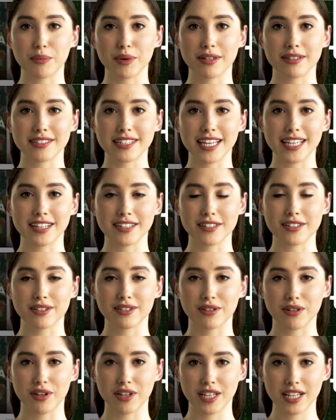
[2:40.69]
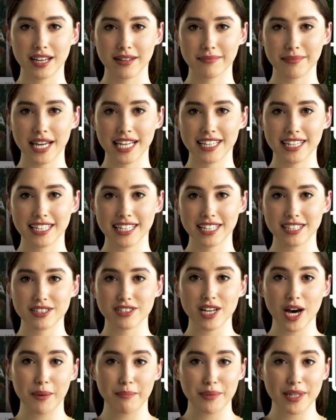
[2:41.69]
website of the store by clicking
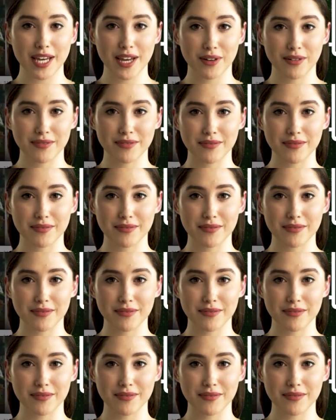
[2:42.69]
shop now.